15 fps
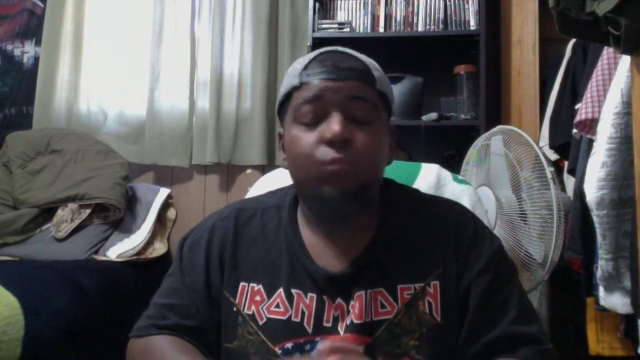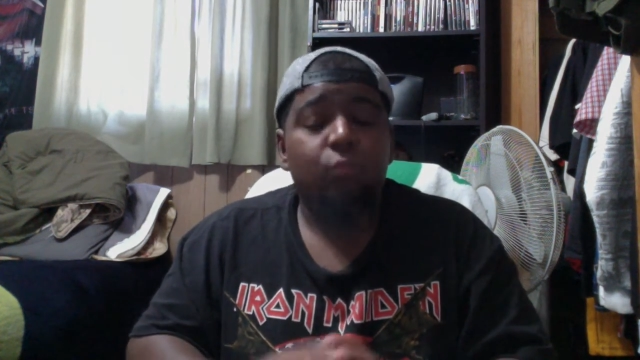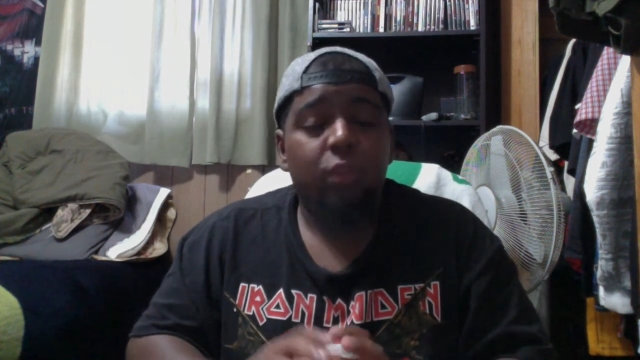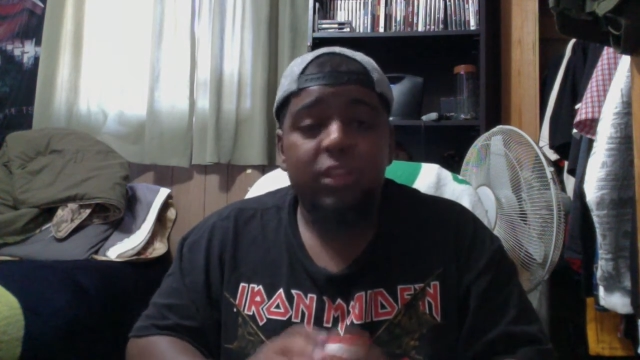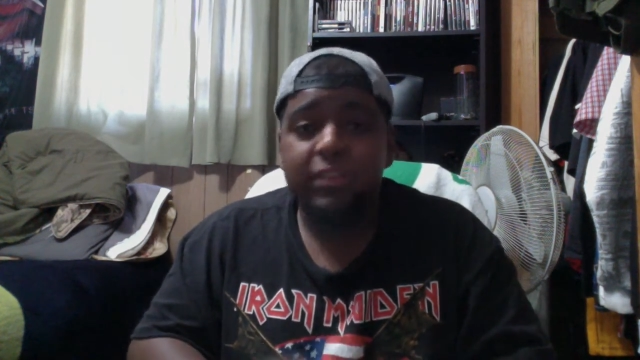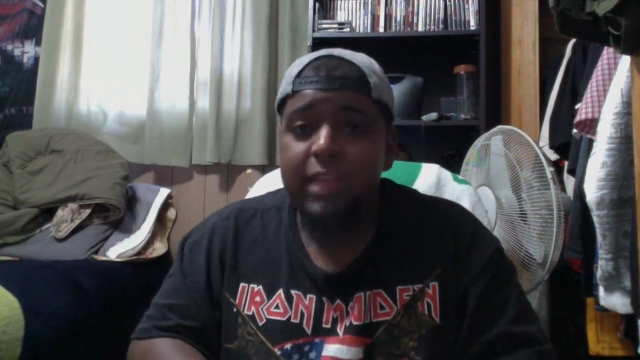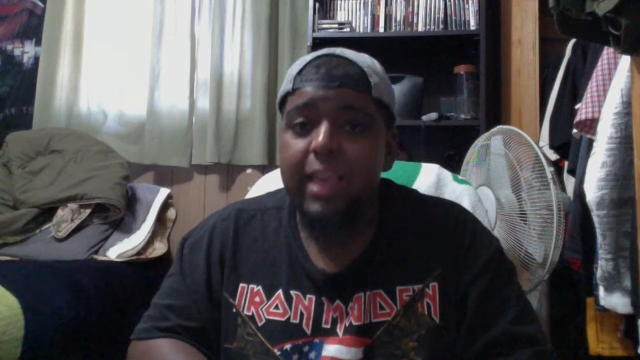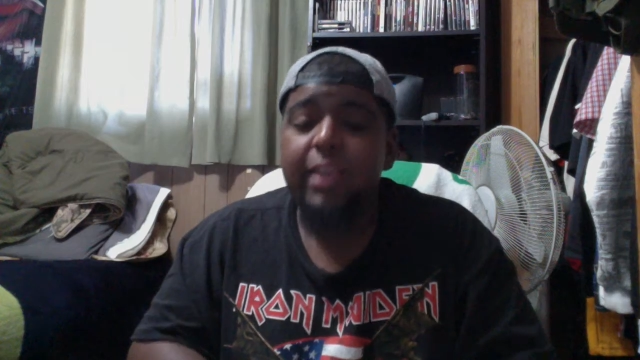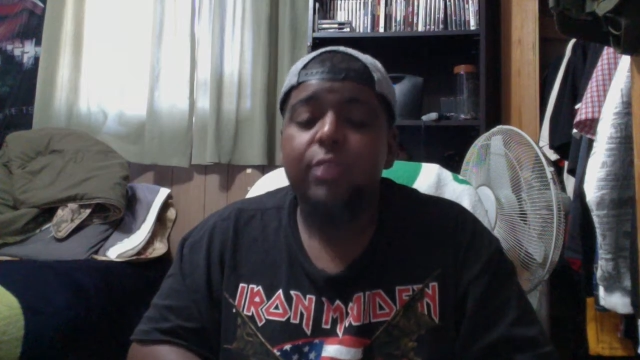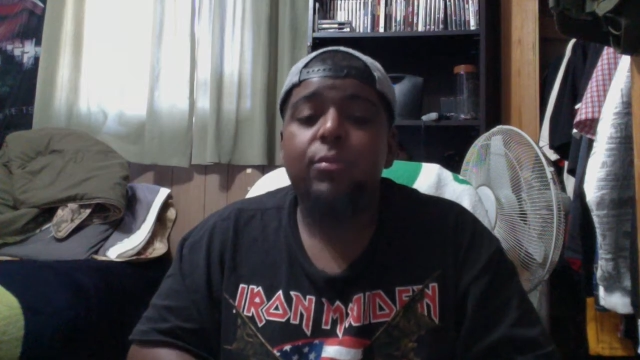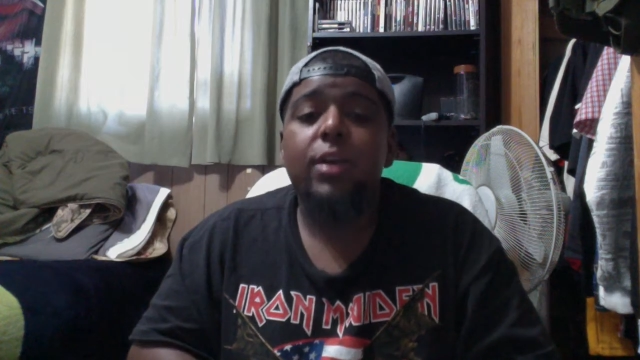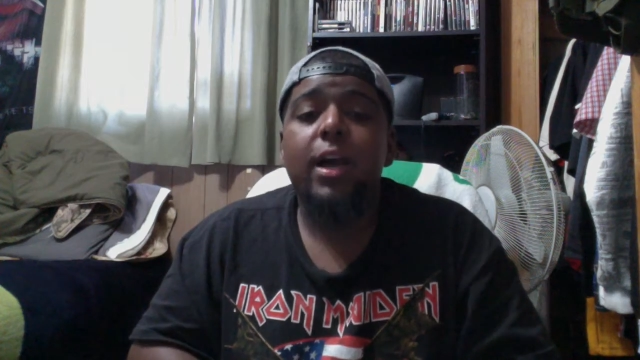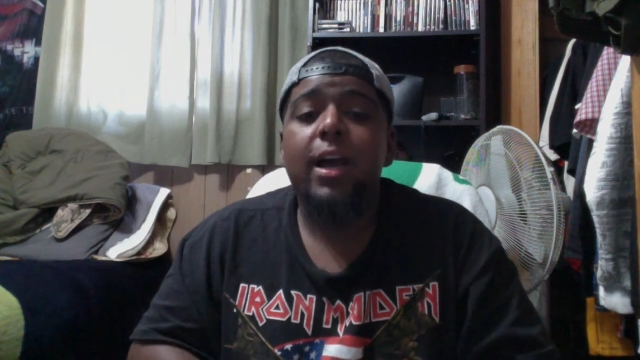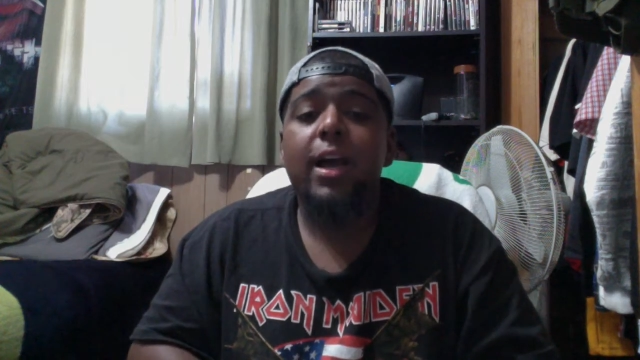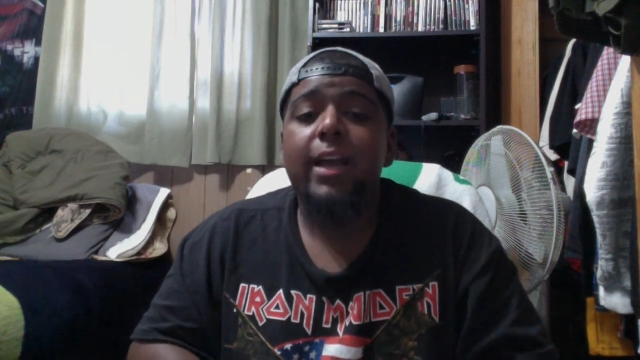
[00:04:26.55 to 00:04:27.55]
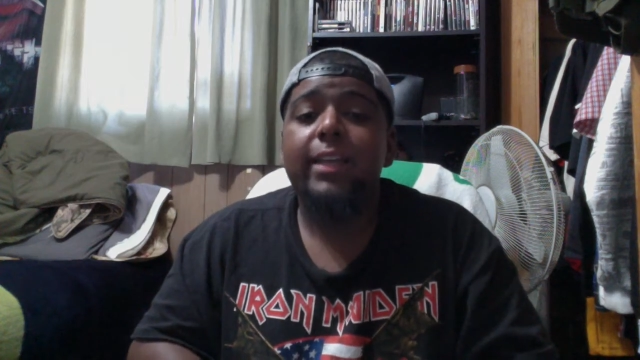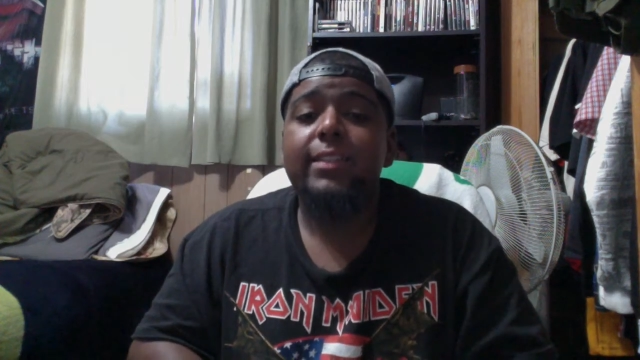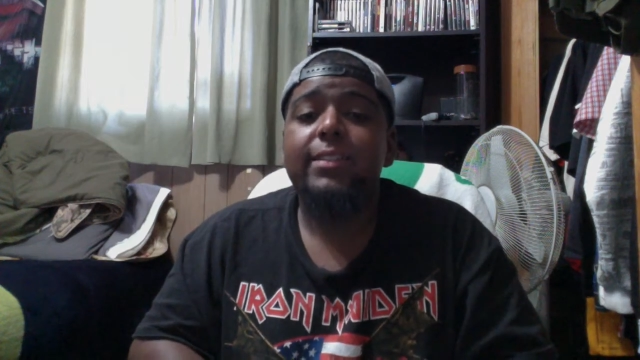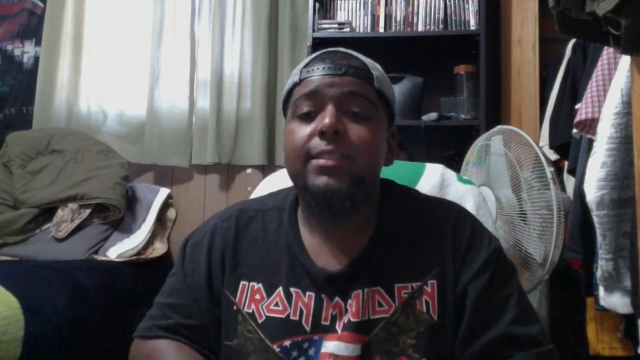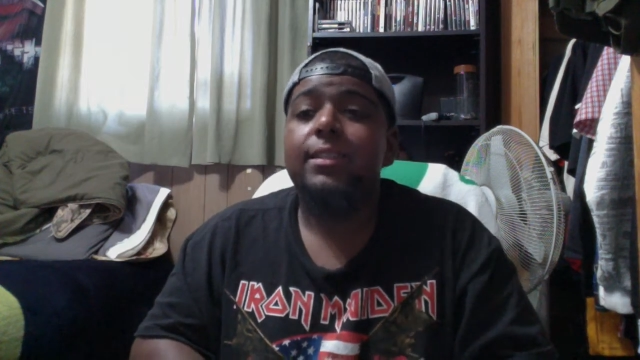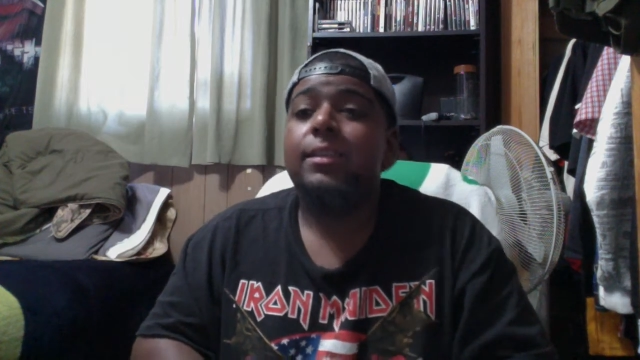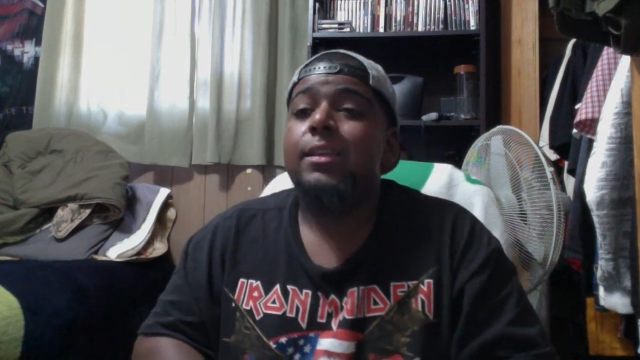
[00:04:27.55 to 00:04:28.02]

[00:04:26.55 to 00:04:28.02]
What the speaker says: want to thank you guys